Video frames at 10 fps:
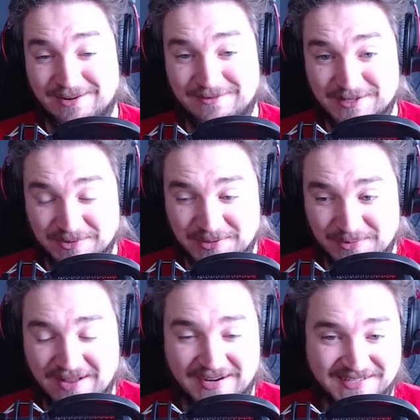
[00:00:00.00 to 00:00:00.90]
offense really
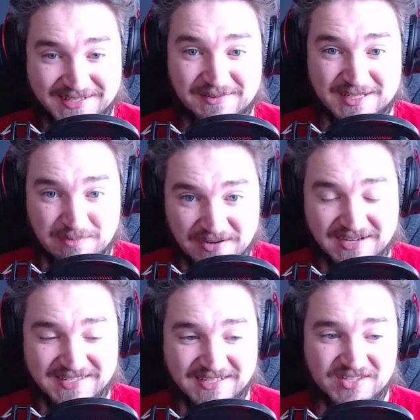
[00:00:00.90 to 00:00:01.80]
well, has a lot of
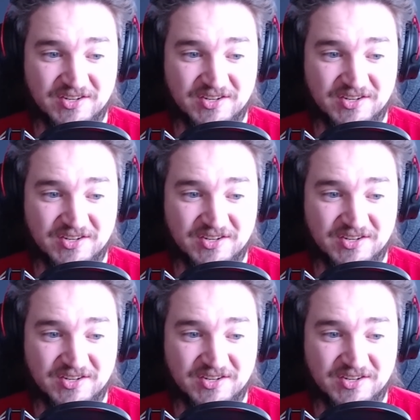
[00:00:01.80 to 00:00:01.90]
experience in it.